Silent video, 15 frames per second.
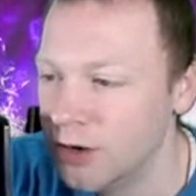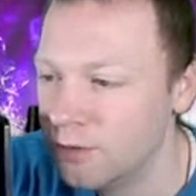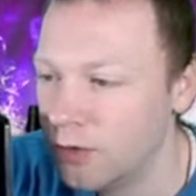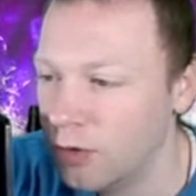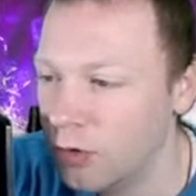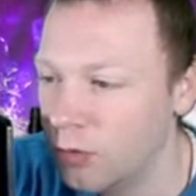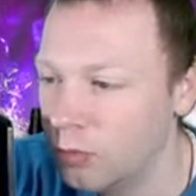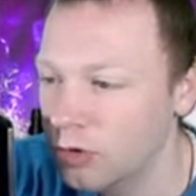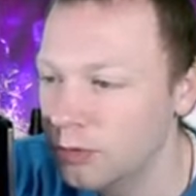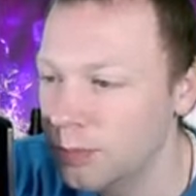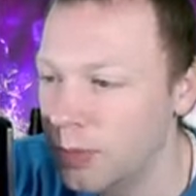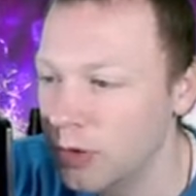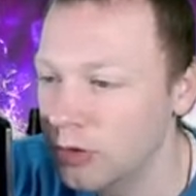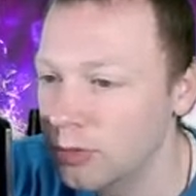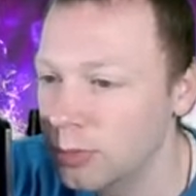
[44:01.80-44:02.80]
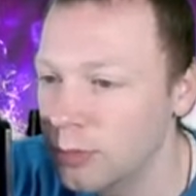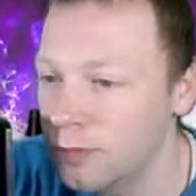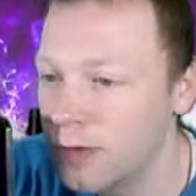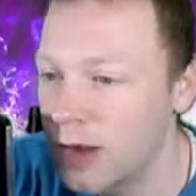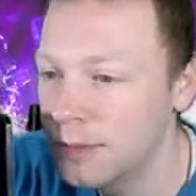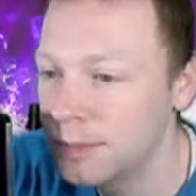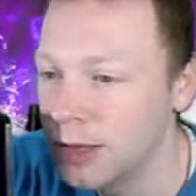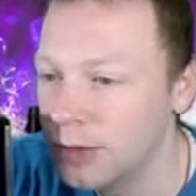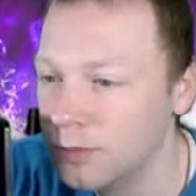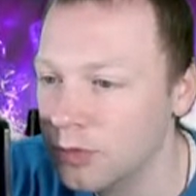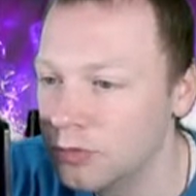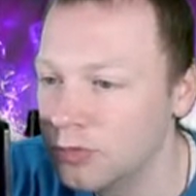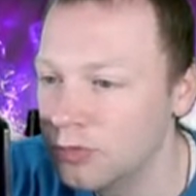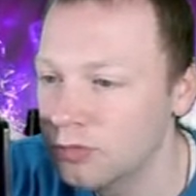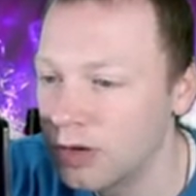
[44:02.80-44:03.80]
for responsible vaping,
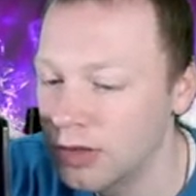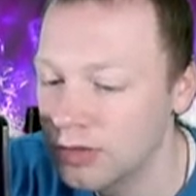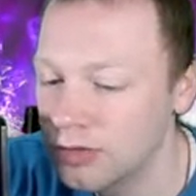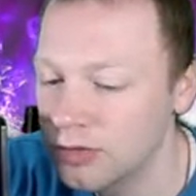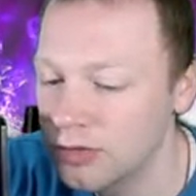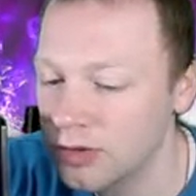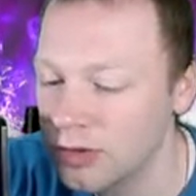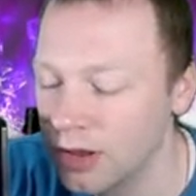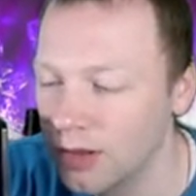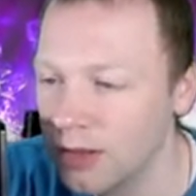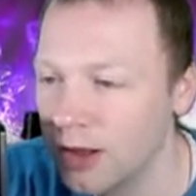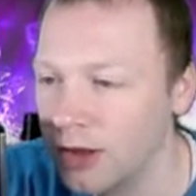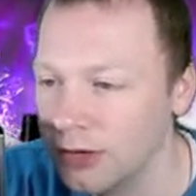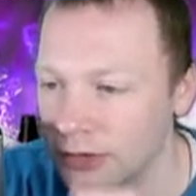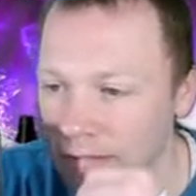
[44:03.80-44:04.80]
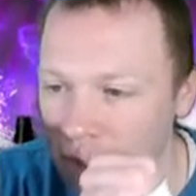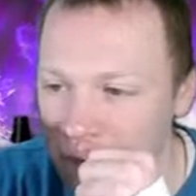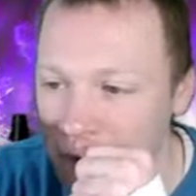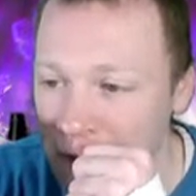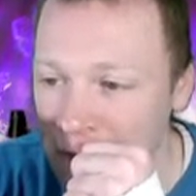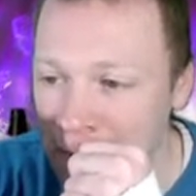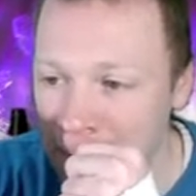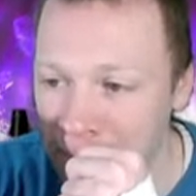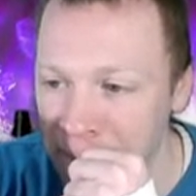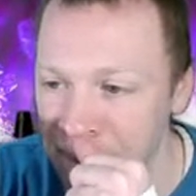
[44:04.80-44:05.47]
which was registered last week.